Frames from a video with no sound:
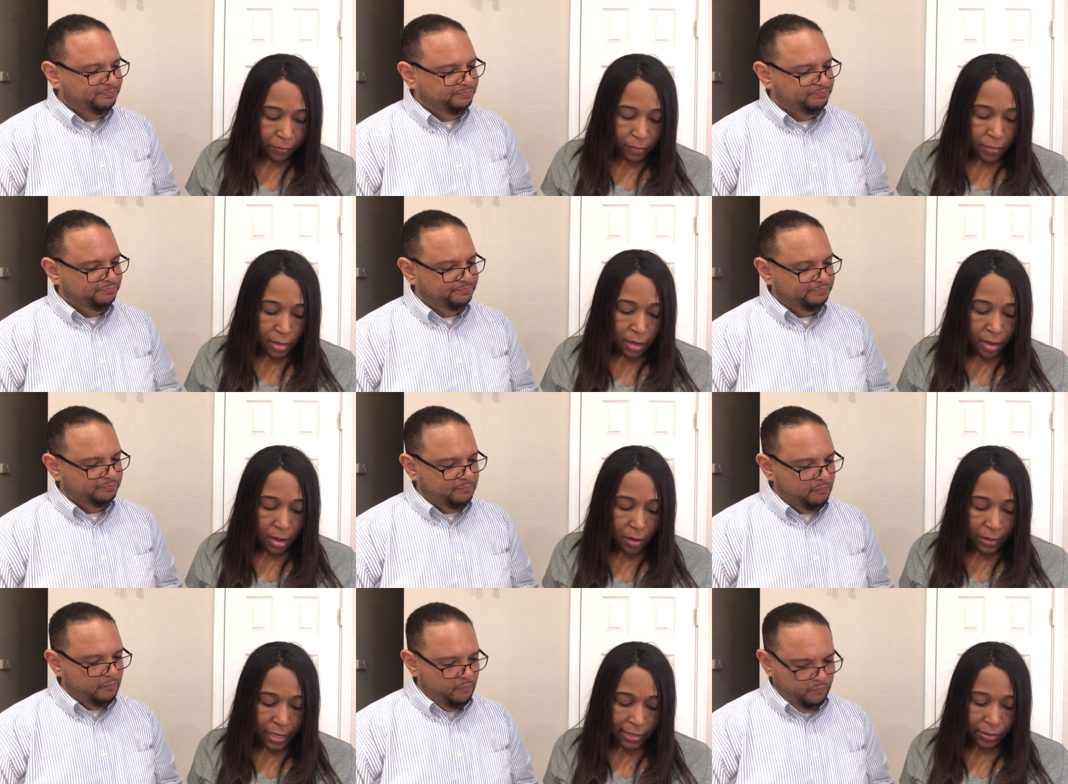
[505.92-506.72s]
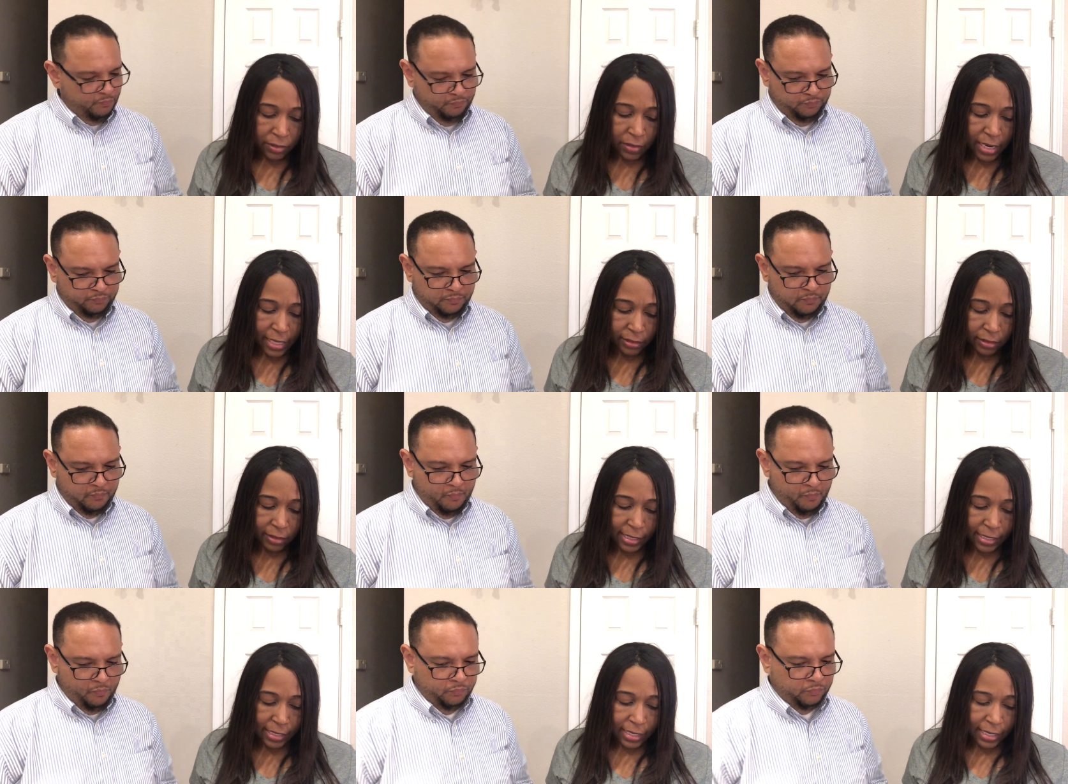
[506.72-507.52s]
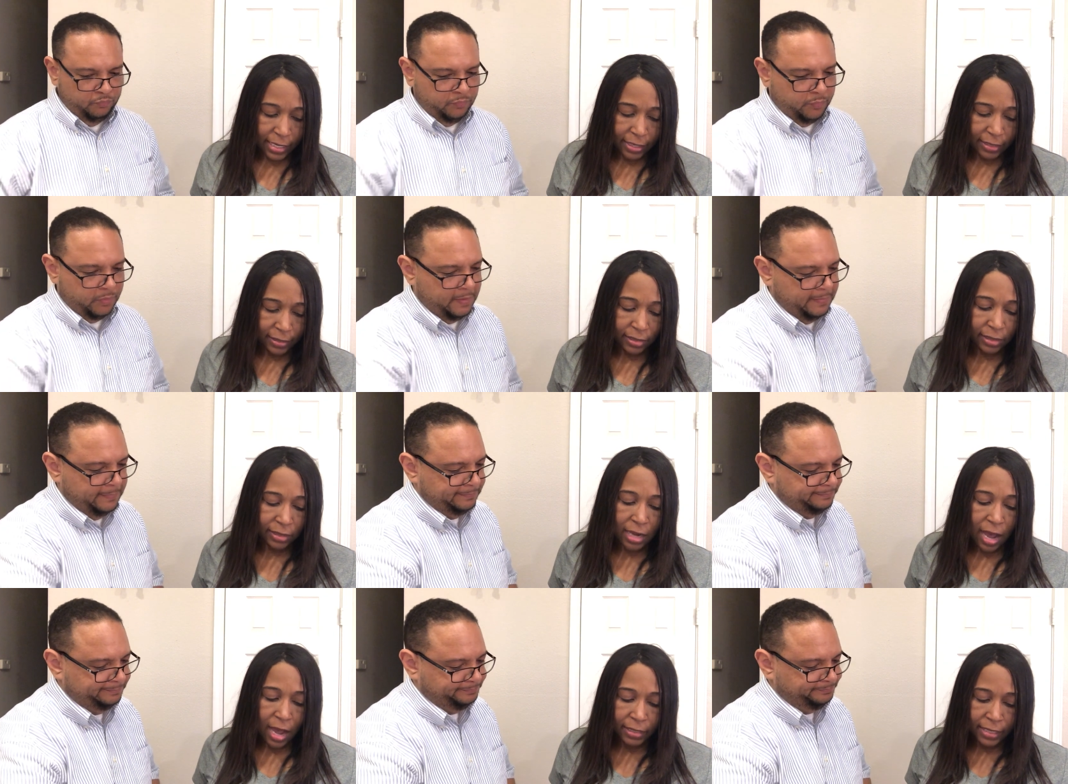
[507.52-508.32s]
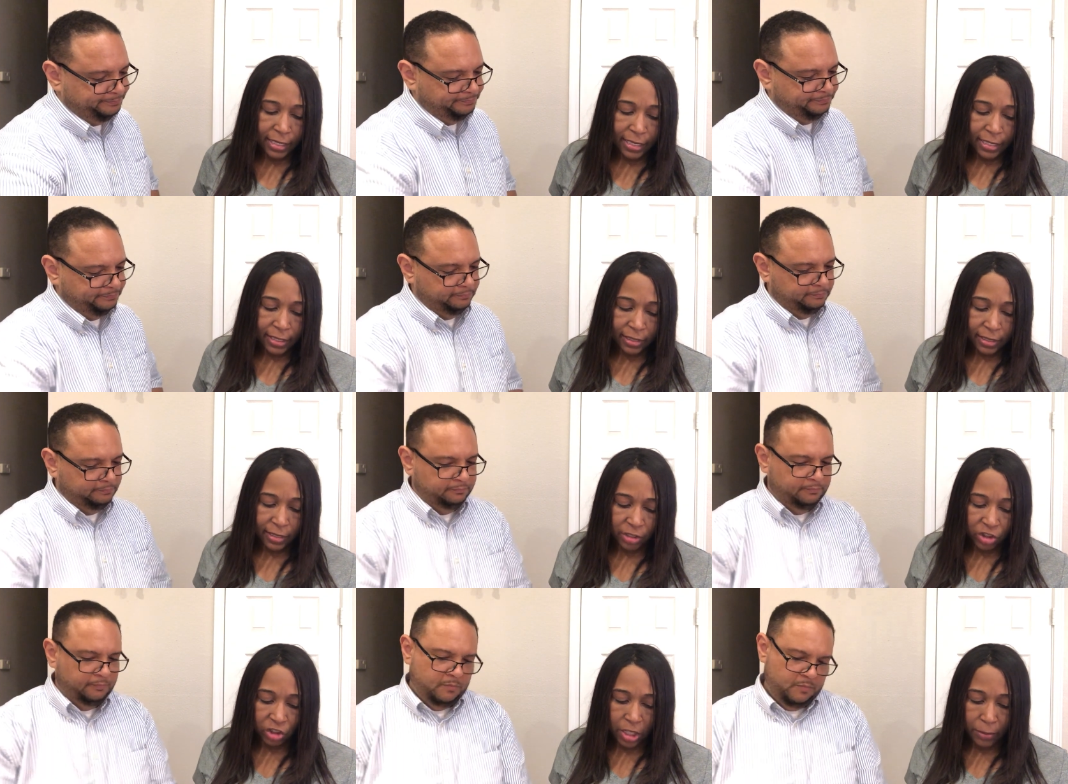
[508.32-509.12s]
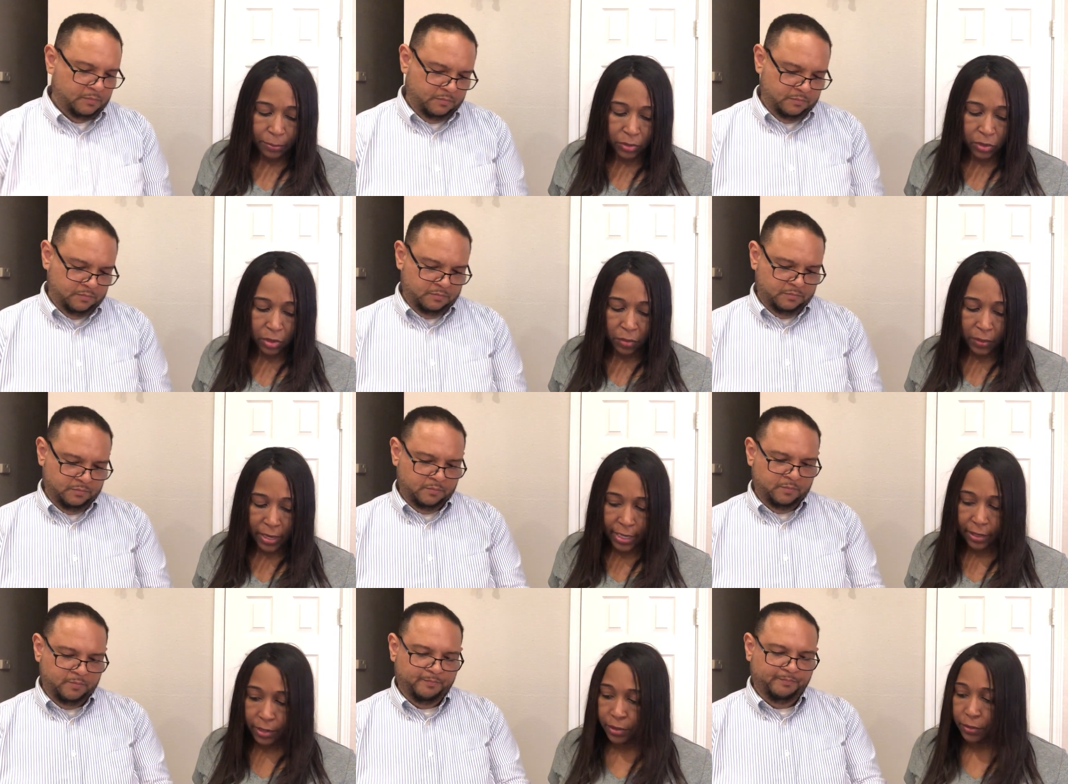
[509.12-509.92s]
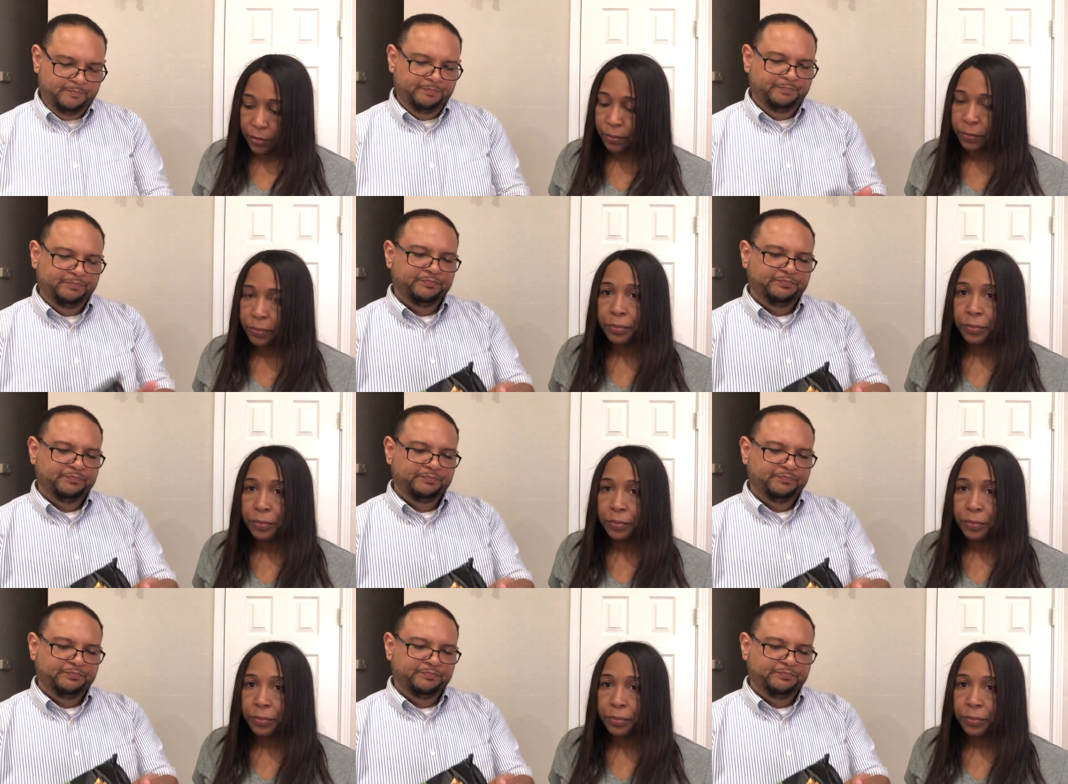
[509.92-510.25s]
Speaker 1: Hmm. Okay, so next thing is Tati's Chips Oregano.